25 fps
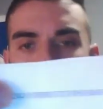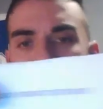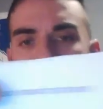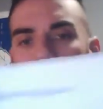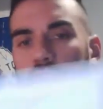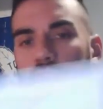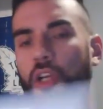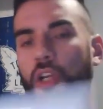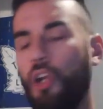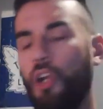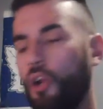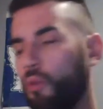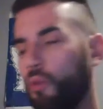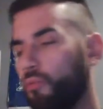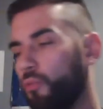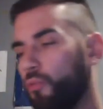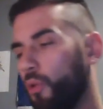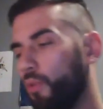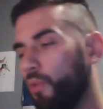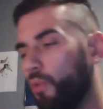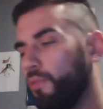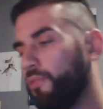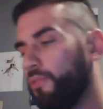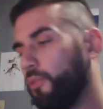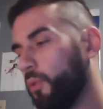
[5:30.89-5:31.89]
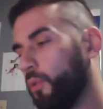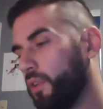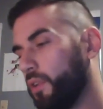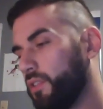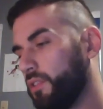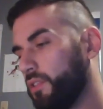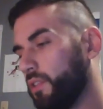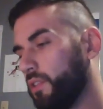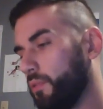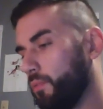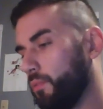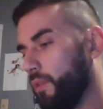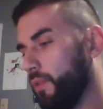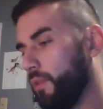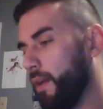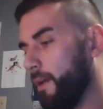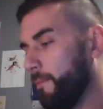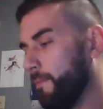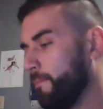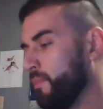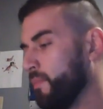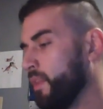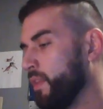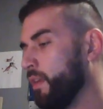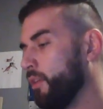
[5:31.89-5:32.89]
So it's road forks to the
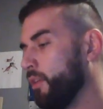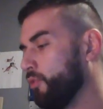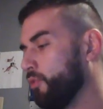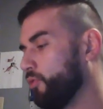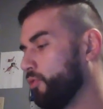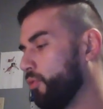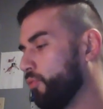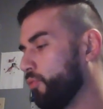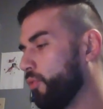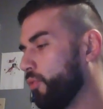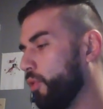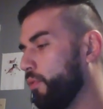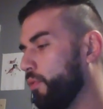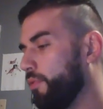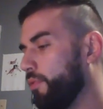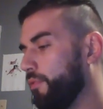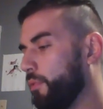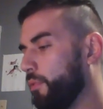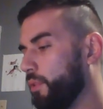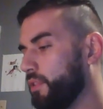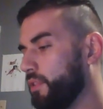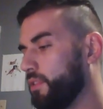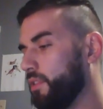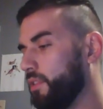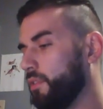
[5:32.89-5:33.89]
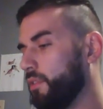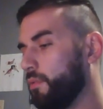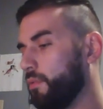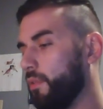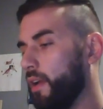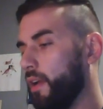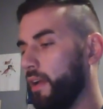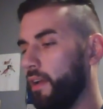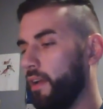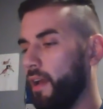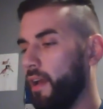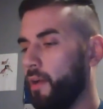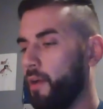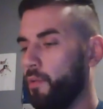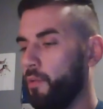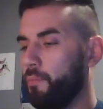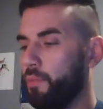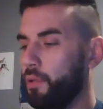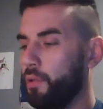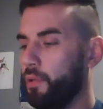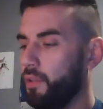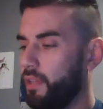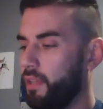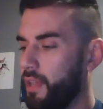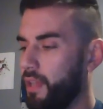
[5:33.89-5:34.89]
right. So road forks to the right, I would
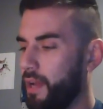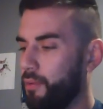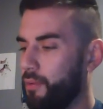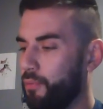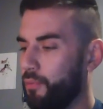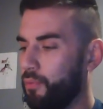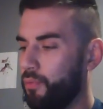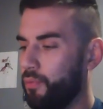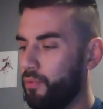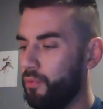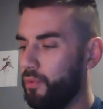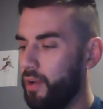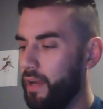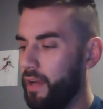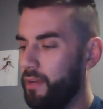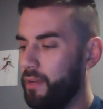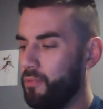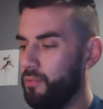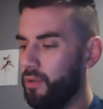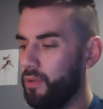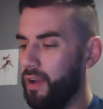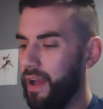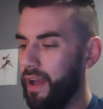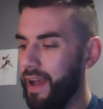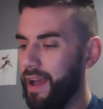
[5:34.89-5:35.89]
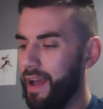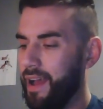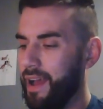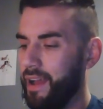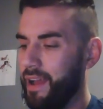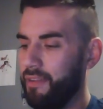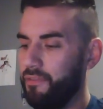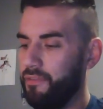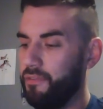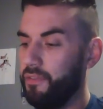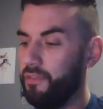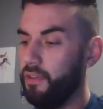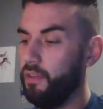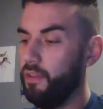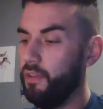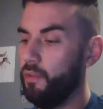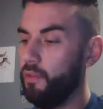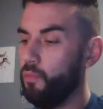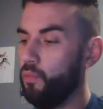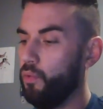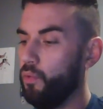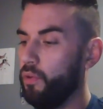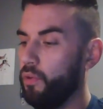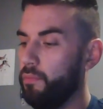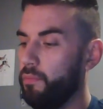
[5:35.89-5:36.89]
put that right where I feel
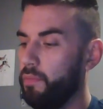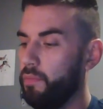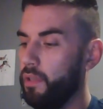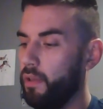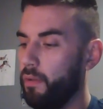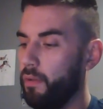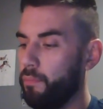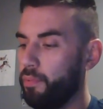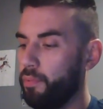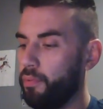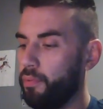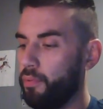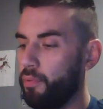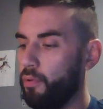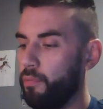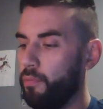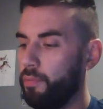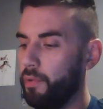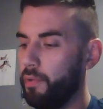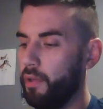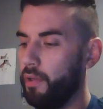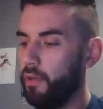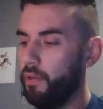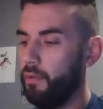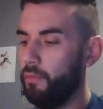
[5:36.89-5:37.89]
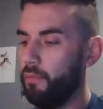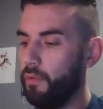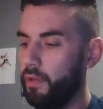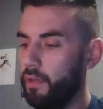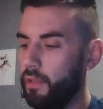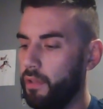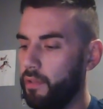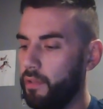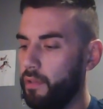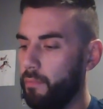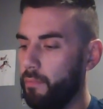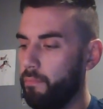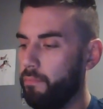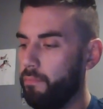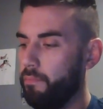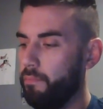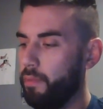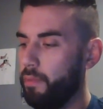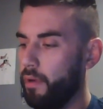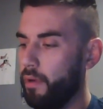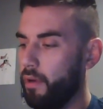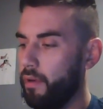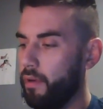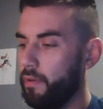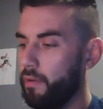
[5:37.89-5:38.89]
it would be appropriate, right at the
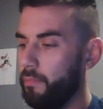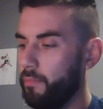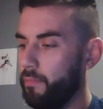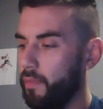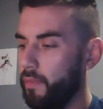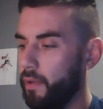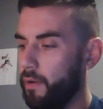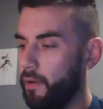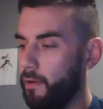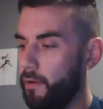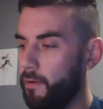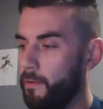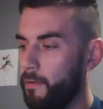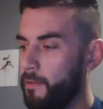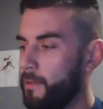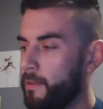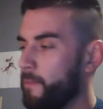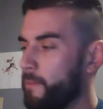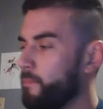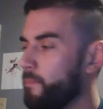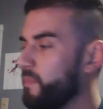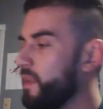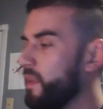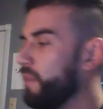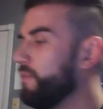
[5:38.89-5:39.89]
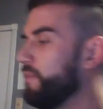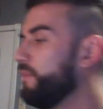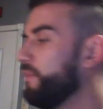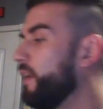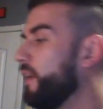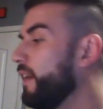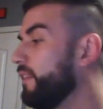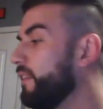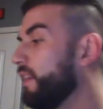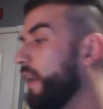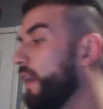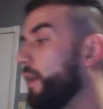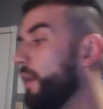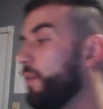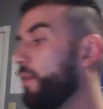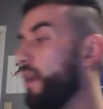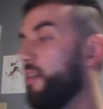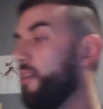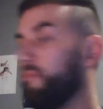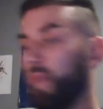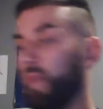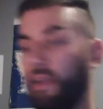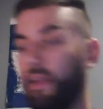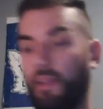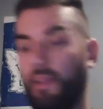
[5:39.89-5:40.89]
bottom there. Now finally I would
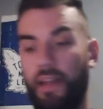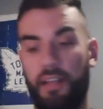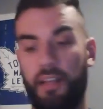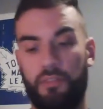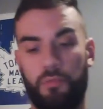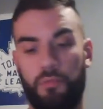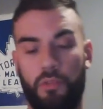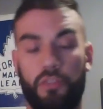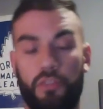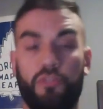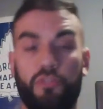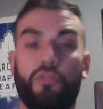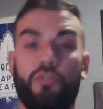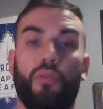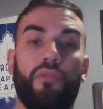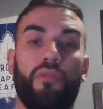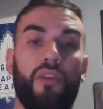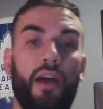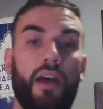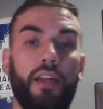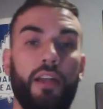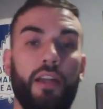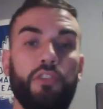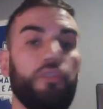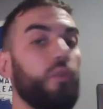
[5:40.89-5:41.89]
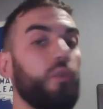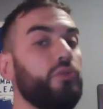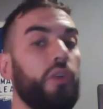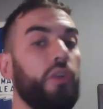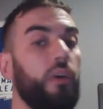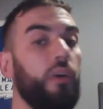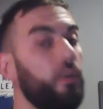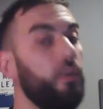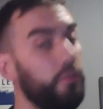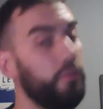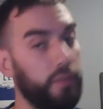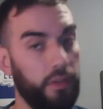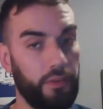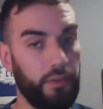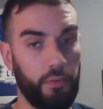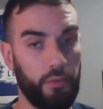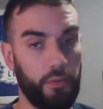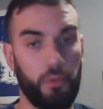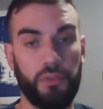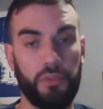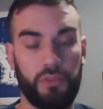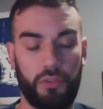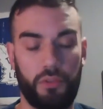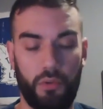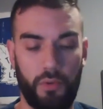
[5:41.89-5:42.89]
have my last one. So if I chose all the other
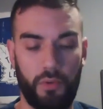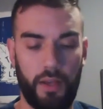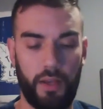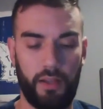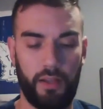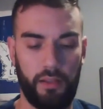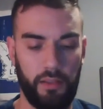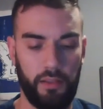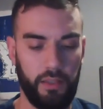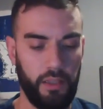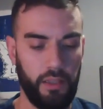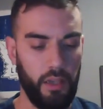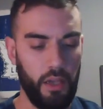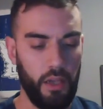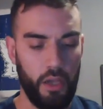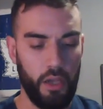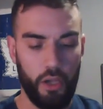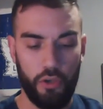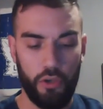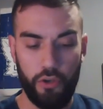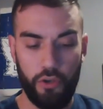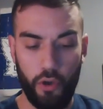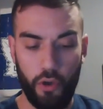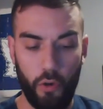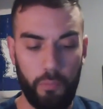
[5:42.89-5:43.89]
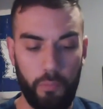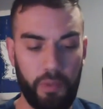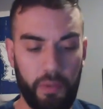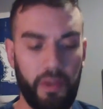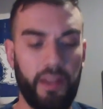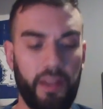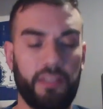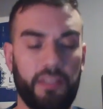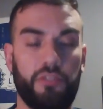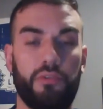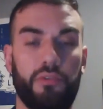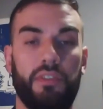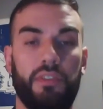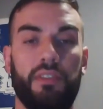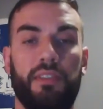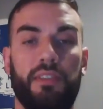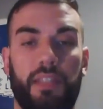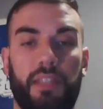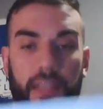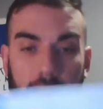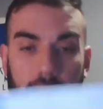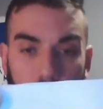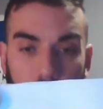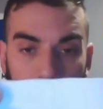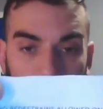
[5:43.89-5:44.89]
ones correctly, no pedestrians
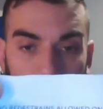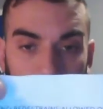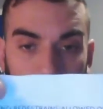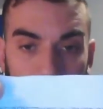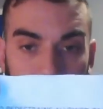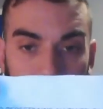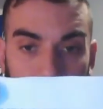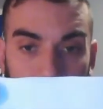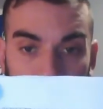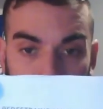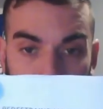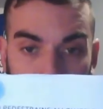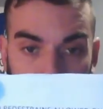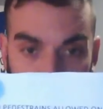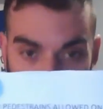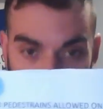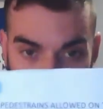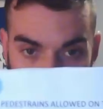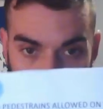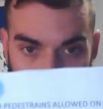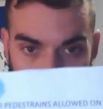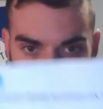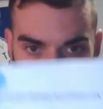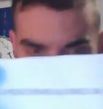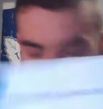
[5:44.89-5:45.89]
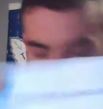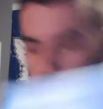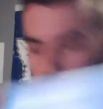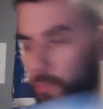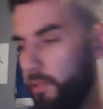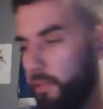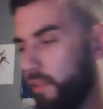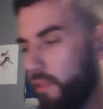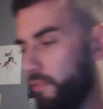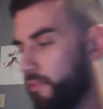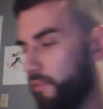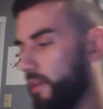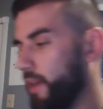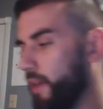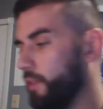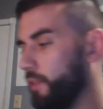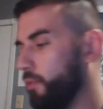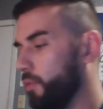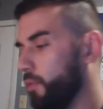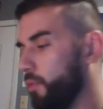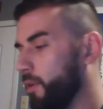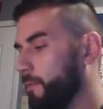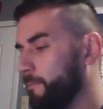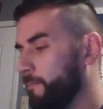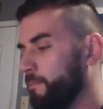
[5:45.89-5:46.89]
allowed on this road, which would be the
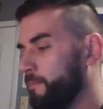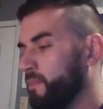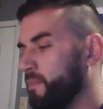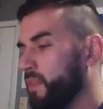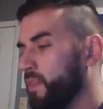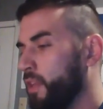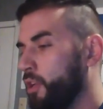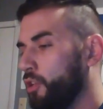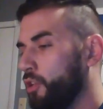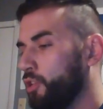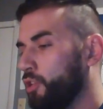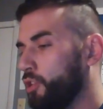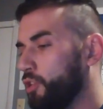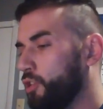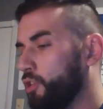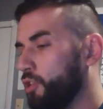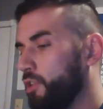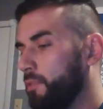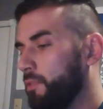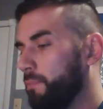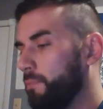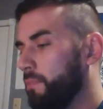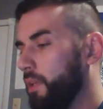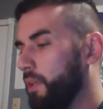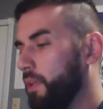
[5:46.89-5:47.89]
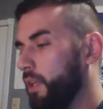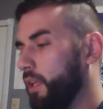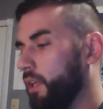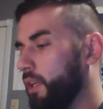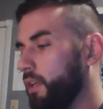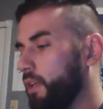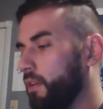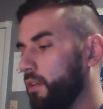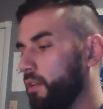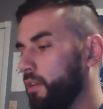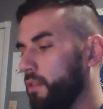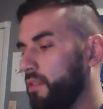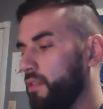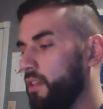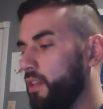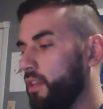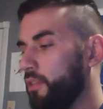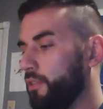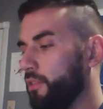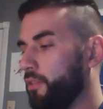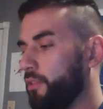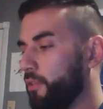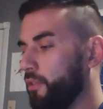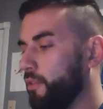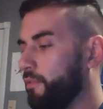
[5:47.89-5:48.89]
final one, should be the
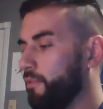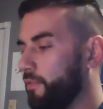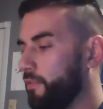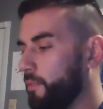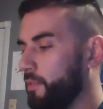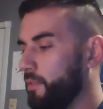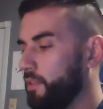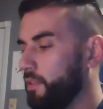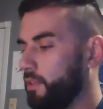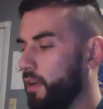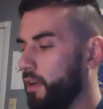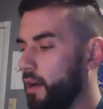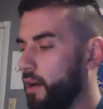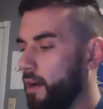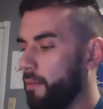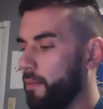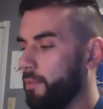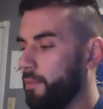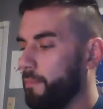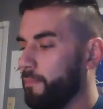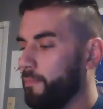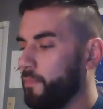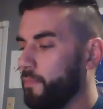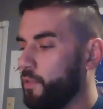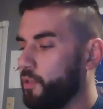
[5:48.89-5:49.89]
3rd from the top.